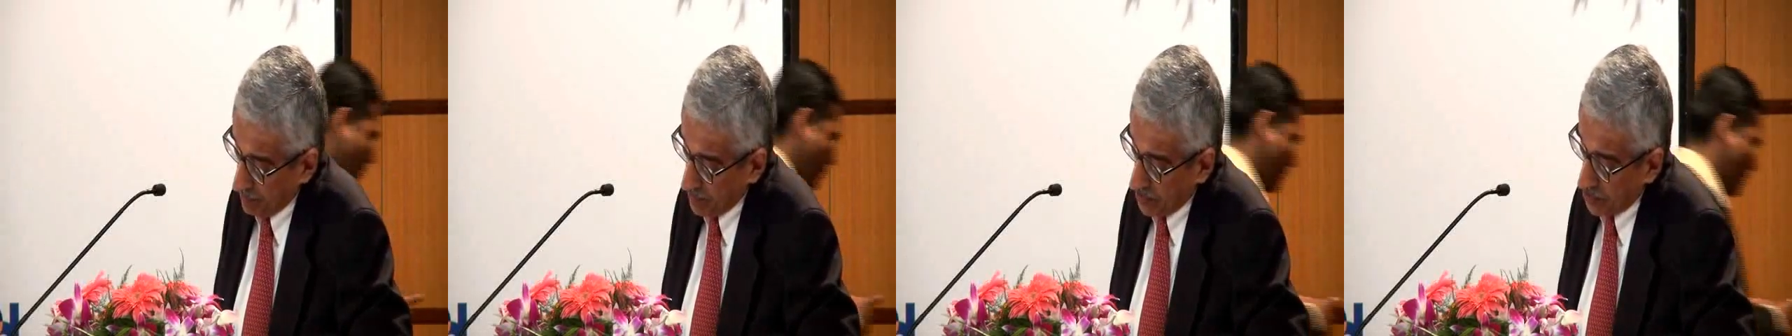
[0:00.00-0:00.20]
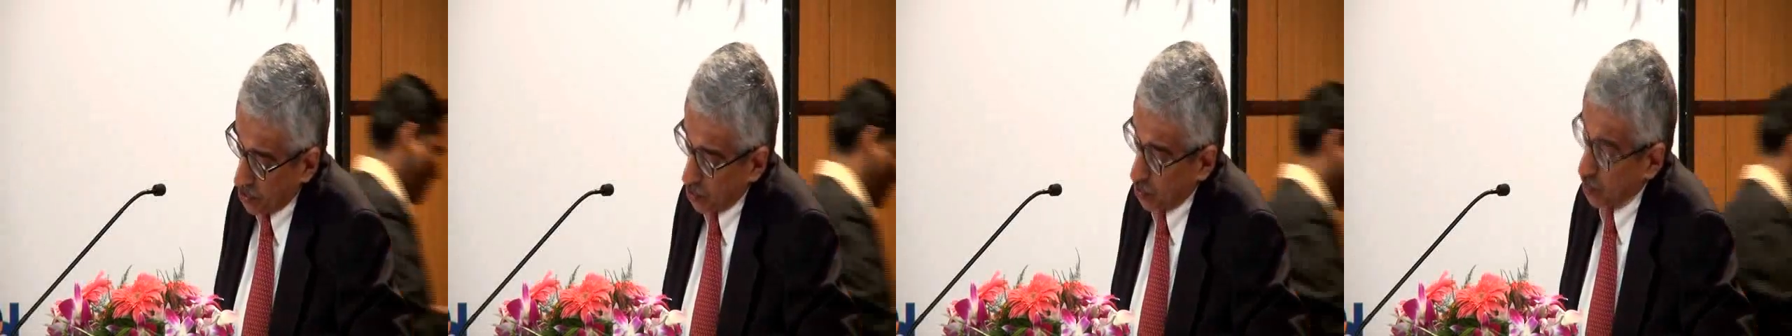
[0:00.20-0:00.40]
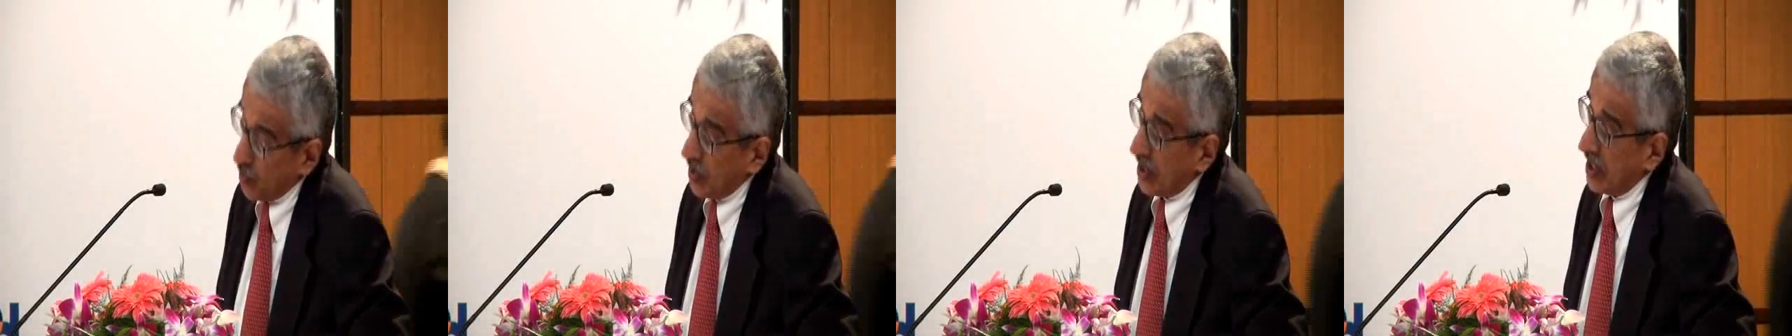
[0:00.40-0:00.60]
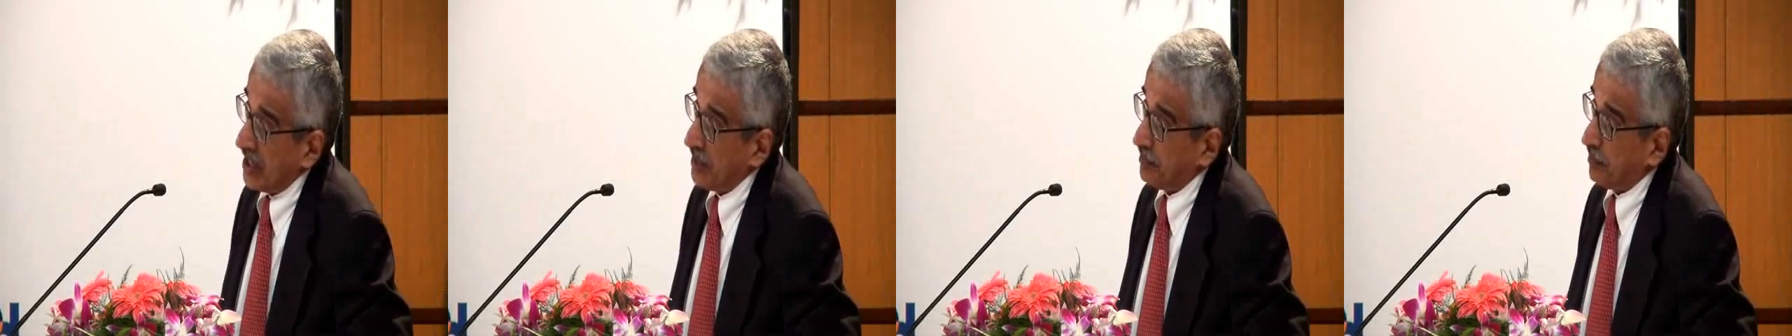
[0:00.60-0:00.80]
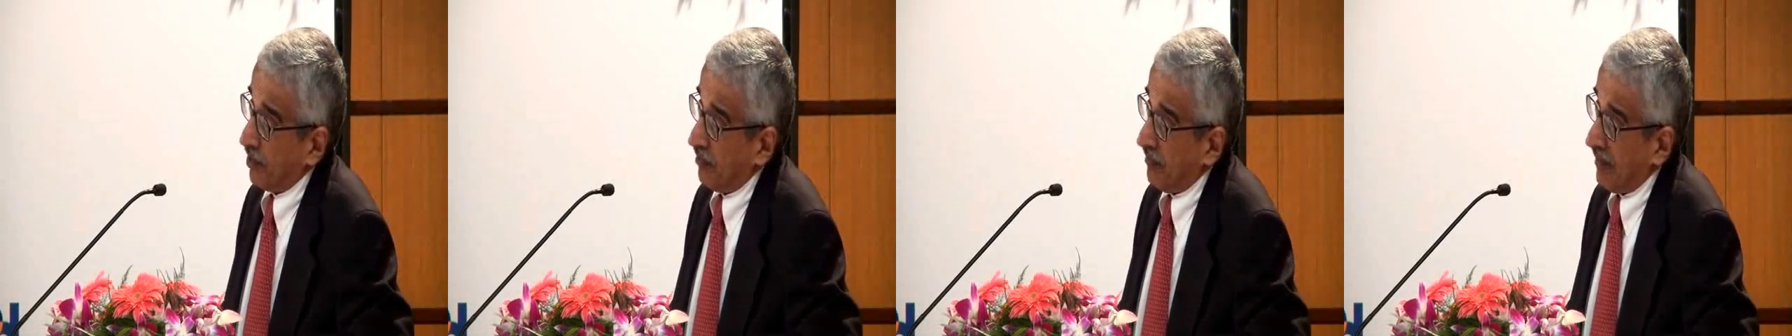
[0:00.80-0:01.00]

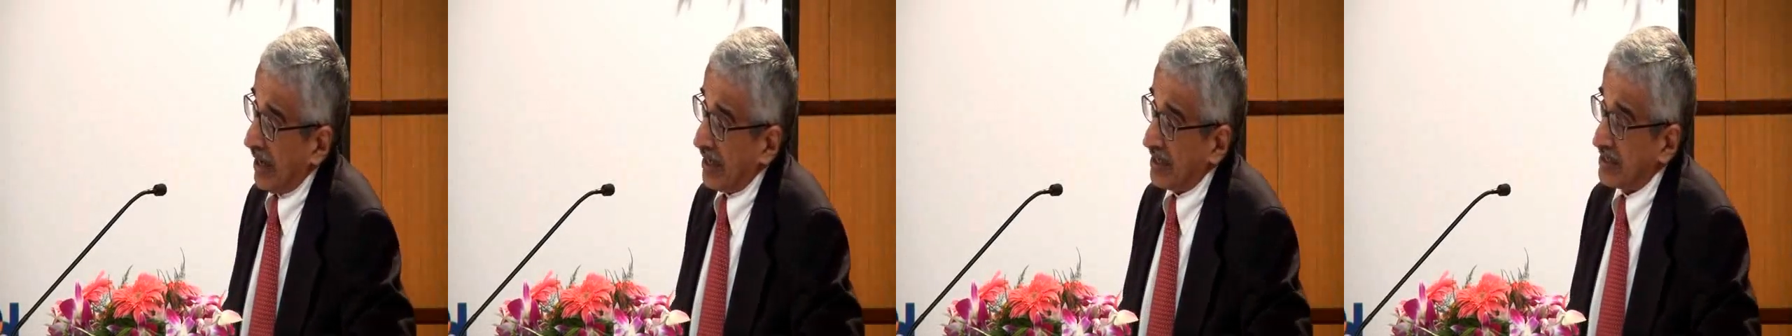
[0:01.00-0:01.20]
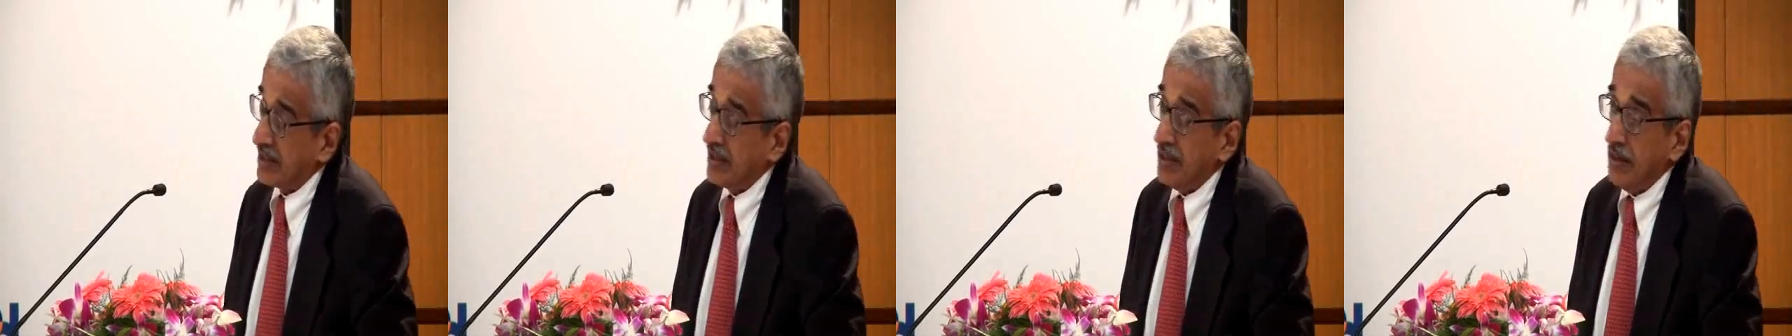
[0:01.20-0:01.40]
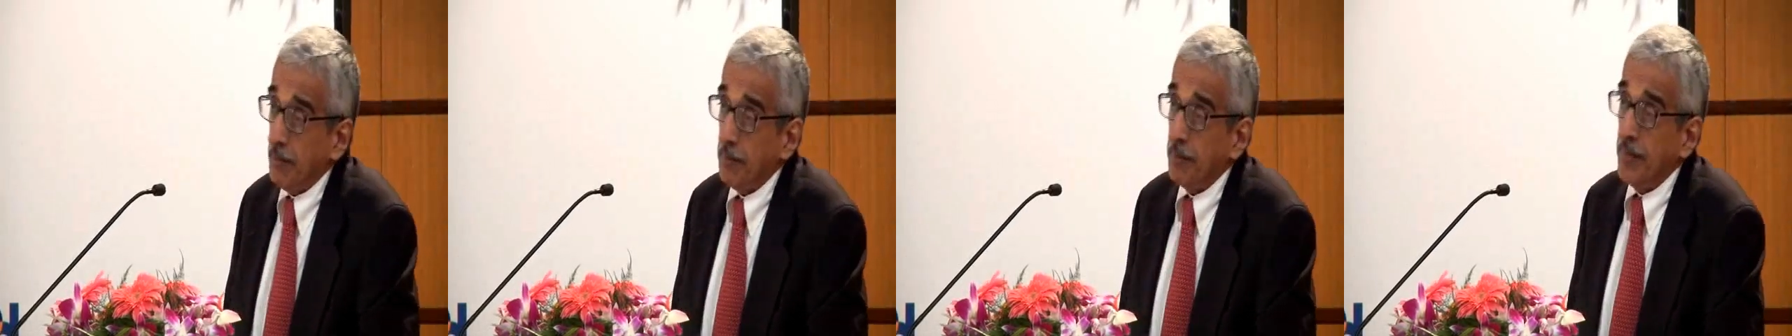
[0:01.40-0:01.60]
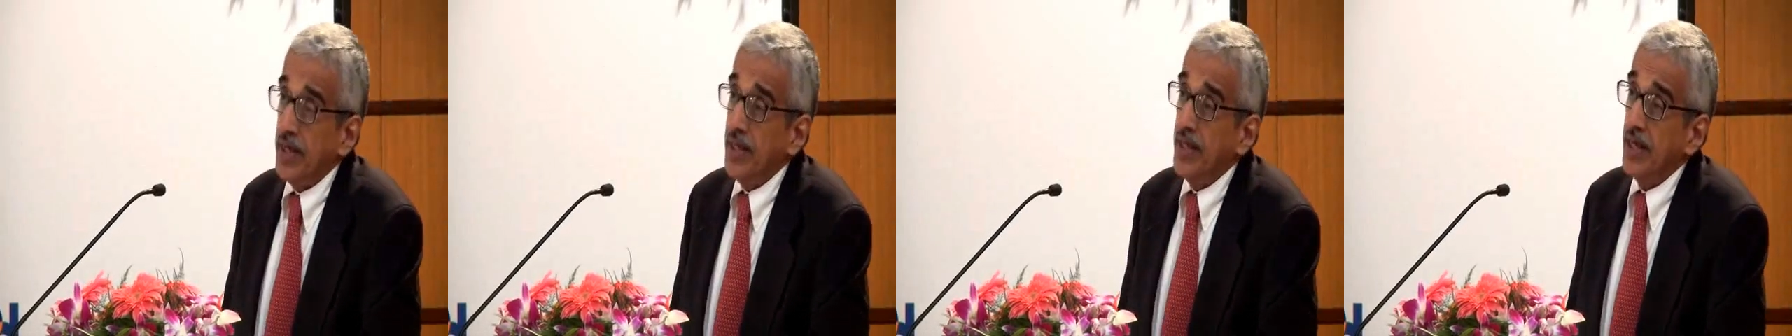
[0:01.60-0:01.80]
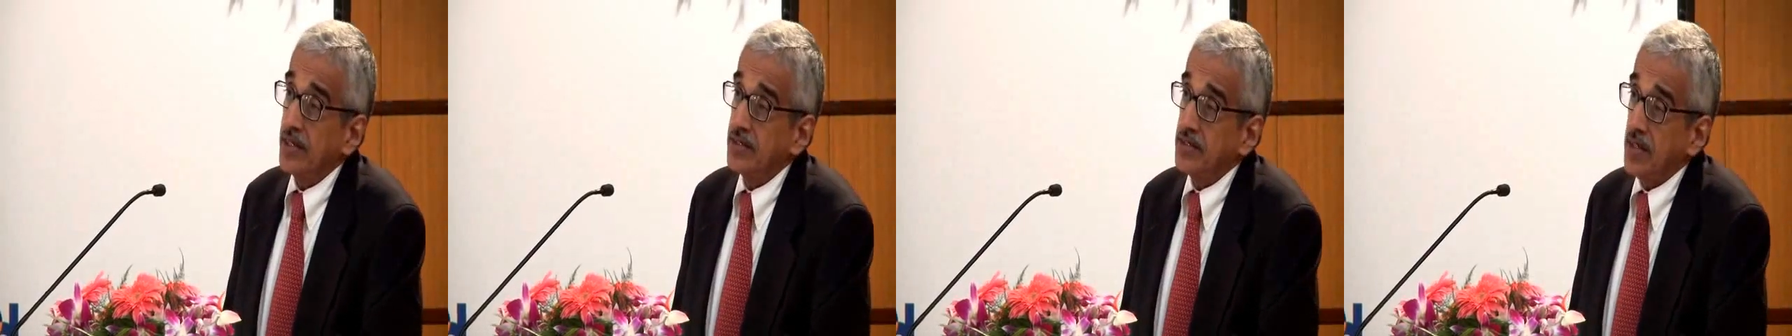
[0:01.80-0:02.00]
will surely provide